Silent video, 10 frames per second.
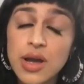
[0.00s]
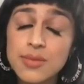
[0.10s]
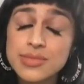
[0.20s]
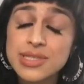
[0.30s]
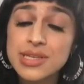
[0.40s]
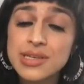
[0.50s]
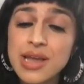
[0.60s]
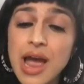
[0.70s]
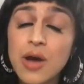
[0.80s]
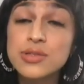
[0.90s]
um,
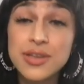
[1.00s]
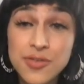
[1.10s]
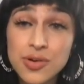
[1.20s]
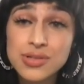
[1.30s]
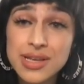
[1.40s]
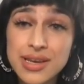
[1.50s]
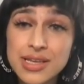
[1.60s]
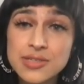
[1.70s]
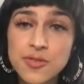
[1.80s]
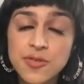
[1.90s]
seen how difficult it
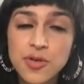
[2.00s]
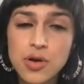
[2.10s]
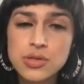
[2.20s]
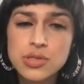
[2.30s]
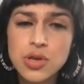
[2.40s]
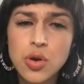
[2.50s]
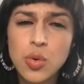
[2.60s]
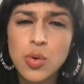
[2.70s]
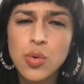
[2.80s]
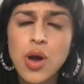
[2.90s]
is for folks, you
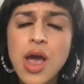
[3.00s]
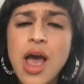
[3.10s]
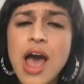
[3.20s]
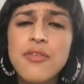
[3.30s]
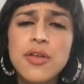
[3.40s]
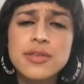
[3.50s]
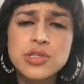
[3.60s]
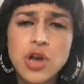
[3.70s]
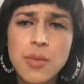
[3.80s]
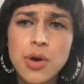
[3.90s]
know, who have all
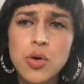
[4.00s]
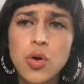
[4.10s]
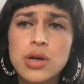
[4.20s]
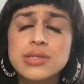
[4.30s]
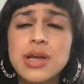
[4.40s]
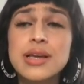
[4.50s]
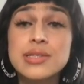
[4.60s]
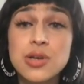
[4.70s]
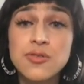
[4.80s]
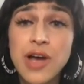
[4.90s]
this trauma, who are stuck
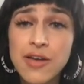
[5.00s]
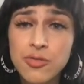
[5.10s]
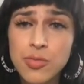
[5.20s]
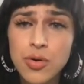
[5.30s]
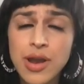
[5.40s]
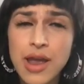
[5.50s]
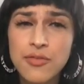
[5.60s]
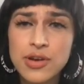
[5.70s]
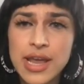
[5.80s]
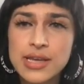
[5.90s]
in survival mode
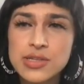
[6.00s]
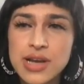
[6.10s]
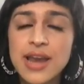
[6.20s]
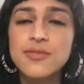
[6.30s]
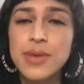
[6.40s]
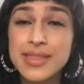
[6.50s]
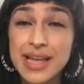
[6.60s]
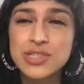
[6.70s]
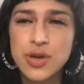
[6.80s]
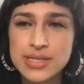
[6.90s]
every day, to kind of make
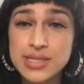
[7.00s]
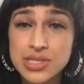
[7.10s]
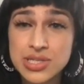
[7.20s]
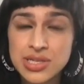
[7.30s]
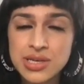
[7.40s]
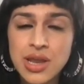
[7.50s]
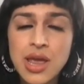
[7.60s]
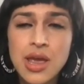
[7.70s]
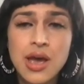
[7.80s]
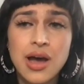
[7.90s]
that transition
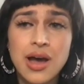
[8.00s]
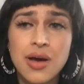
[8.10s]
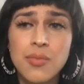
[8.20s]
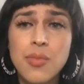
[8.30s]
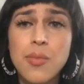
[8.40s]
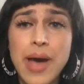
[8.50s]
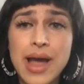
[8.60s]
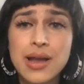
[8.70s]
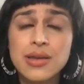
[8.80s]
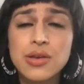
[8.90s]
um,
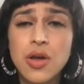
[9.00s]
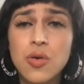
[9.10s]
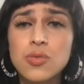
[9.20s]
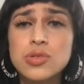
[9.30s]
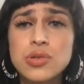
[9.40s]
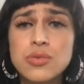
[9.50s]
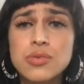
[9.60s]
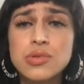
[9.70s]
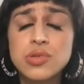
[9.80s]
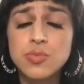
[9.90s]
back, you know, to,
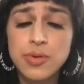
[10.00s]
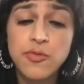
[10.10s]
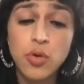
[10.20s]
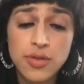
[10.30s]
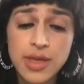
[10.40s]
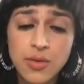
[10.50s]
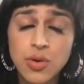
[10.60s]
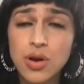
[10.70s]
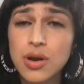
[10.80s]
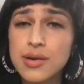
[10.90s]
to before they
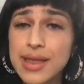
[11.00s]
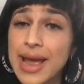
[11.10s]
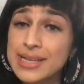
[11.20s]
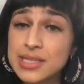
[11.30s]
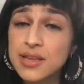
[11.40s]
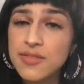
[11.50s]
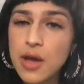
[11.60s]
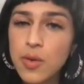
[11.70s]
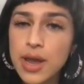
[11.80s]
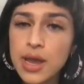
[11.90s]
were, they had to live
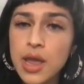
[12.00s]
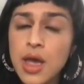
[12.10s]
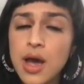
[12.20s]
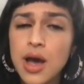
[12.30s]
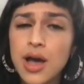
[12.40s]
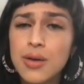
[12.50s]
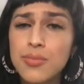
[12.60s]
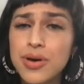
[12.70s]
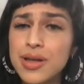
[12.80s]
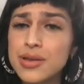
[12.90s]
that way.
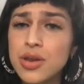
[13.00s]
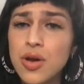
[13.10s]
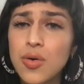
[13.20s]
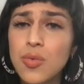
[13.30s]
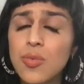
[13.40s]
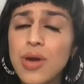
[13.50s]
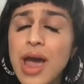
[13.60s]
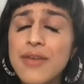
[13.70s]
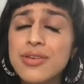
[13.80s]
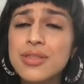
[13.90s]
Um, but, you know,
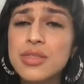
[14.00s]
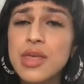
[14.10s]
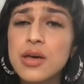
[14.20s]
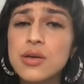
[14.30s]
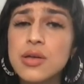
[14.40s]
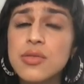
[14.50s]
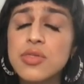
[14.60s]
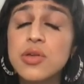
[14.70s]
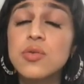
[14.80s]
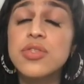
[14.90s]
having that,
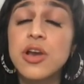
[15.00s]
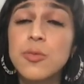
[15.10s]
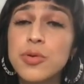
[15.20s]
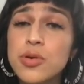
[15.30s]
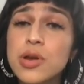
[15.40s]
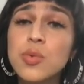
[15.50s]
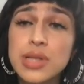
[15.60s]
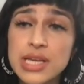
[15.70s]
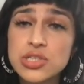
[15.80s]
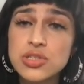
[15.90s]
the therapeutic
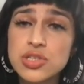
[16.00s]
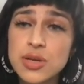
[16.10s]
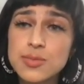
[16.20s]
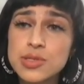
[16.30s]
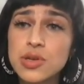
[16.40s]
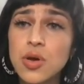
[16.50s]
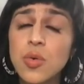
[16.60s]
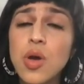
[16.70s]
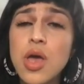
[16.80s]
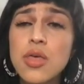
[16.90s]
relationships, you
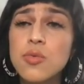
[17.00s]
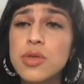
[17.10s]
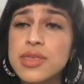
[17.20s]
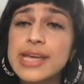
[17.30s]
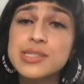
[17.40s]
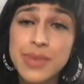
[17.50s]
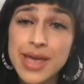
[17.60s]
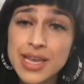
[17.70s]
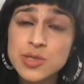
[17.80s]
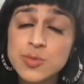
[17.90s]
know, with case
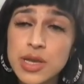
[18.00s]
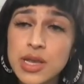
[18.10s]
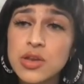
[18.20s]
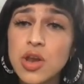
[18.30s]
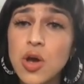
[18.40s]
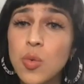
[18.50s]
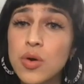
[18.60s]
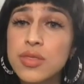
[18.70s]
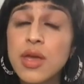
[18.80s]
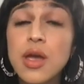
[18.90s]
management, you know,
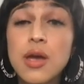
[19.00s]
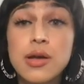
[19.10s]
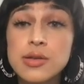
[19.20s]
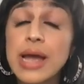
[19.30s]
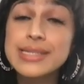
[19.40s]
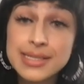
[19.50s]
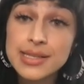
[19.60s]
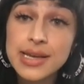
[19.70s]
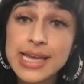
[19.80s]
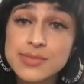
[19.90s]
with
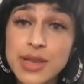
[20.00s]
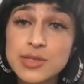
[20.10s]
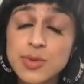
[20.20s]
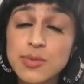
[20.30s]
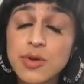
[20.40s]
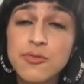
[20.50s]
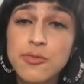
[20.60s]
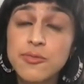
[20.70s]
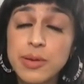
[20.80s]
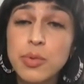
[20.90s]
ideally case management of
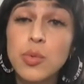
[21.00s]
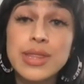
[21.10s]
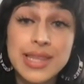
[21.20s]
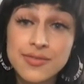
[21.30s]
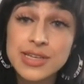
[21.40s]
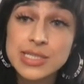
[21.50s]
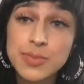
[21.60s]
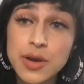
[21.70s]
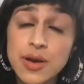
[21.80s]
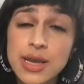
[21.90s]
people with lived
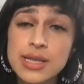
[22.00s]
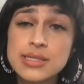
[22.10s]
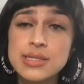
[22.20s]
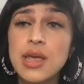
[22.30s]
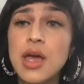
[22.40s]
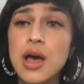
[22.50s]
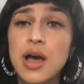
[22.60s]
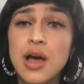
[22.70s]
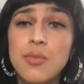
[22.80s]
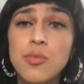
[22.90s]
experience,
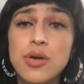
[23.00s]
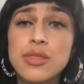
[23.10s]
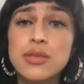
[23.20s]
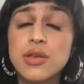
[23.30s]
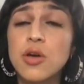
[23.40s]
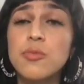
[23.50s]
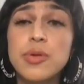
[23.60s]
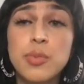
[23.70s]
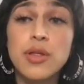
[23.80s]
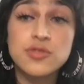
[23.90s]
um, with, you know,
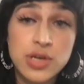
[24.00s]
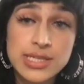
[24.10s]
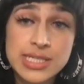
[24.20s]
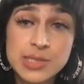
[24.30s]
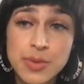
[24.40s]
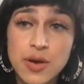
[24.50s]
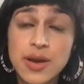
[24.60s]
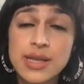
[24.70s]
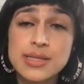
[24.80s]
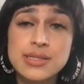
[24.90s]
people of trans
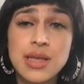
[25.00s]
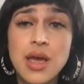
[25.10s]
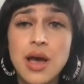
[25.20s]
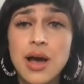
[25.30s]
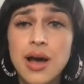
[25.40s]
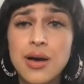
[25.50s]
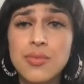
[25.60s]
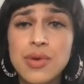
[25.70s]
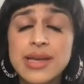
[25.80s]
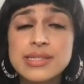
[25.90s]
experience,
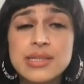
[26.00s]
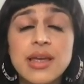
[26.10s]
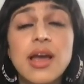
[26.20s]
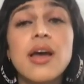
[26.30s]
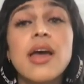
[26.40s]
um, is